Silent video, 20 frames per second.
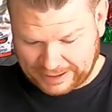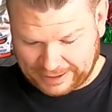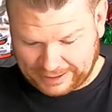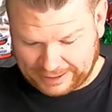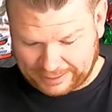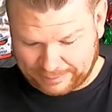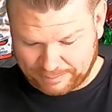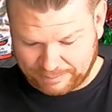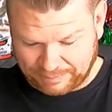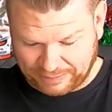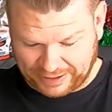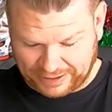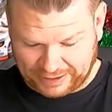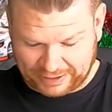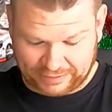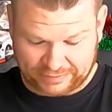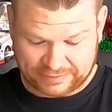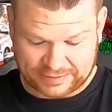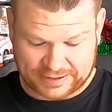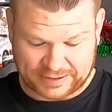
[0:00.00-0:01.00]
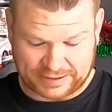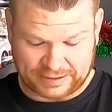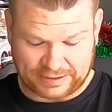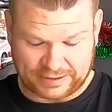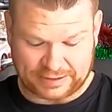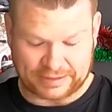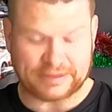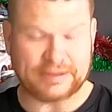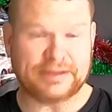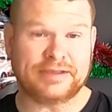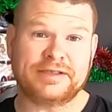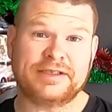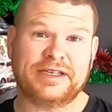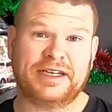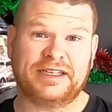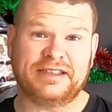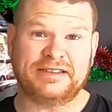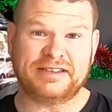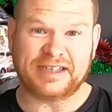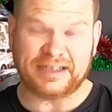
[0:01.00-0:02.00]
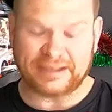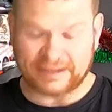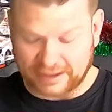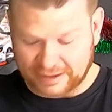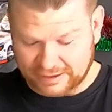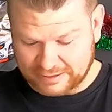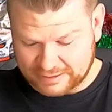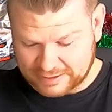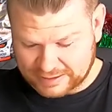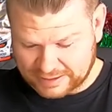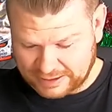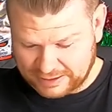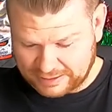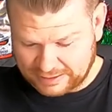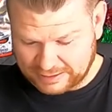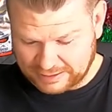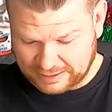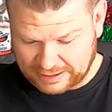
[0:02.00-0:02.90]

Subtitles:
And obviously the second Techno seat,